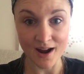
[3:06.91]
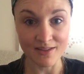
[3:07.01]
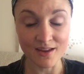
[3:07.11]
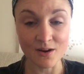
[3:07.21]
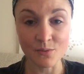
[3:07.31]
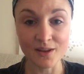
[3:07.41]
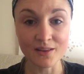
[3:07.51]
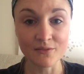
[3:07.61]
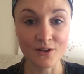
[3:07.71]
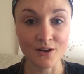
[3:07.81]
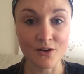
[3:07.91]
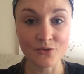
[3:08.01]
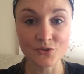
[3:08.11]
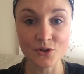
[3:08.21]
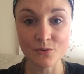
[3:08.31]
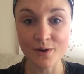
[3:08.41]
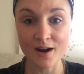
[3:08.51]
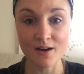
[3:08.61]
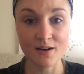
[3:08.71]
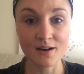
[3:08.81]
I think we live in a culture
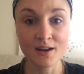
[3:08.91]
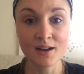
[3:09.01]
where